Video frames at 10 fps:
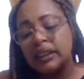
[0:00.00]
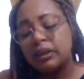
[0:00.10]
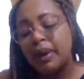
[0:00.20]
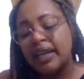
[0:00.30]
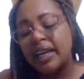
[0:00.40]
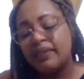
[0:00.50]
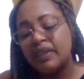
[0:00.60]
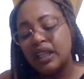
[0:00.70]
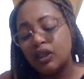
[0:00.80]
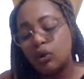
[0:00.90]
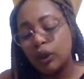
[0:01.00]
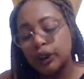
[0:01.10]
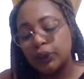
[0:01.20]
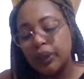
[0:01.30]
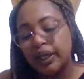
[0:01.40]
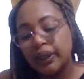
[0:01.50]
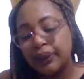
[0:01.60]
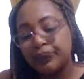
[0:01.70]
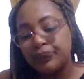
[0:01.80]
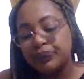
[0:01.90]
Somebody definitely adores you here.